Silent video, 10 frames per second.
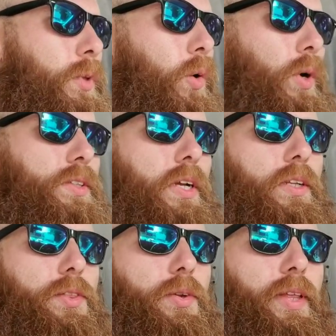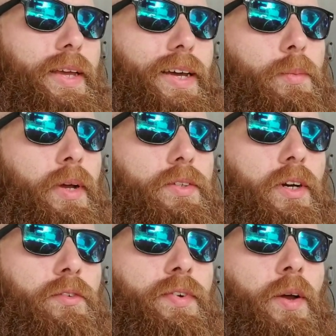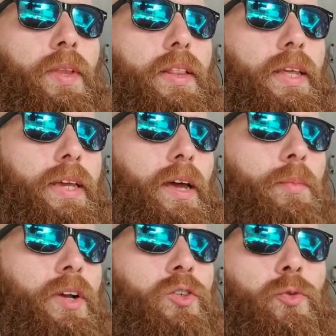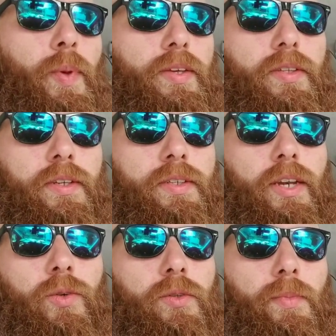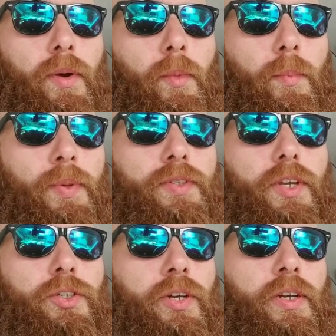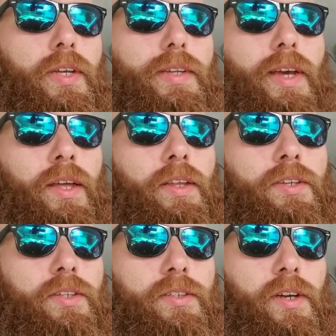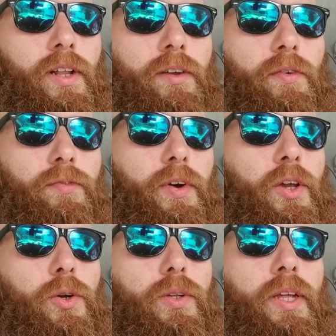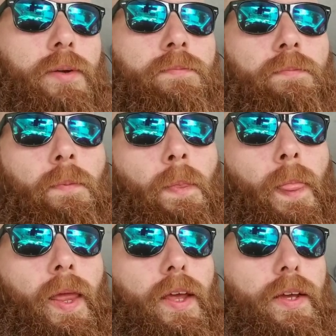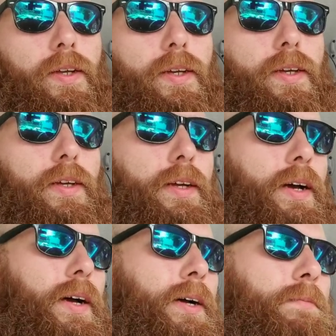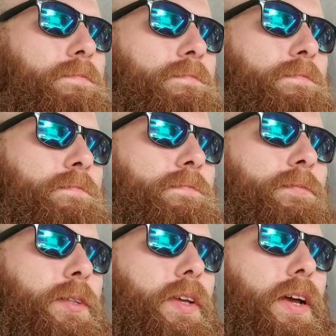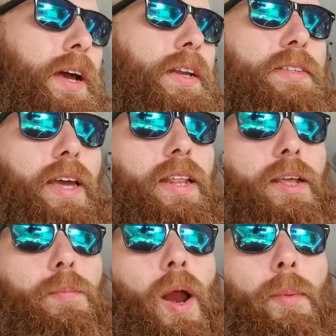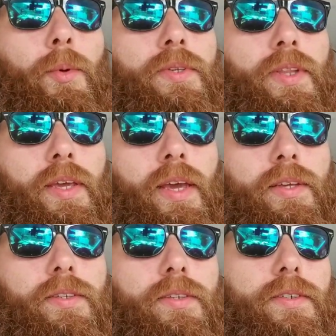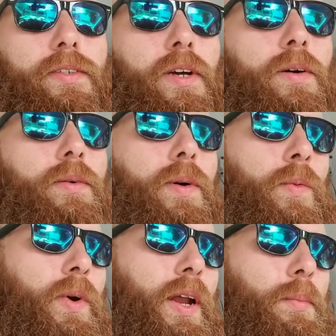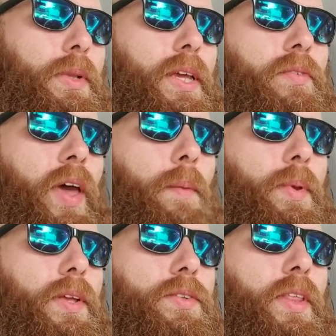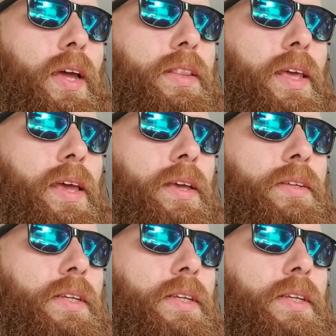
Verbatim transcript: once I looked through the economizer and found that the economizer is basically set to its minimum position unless it's calling for free cooling, I decided that probably wasn't the case. So what I believe happened is that they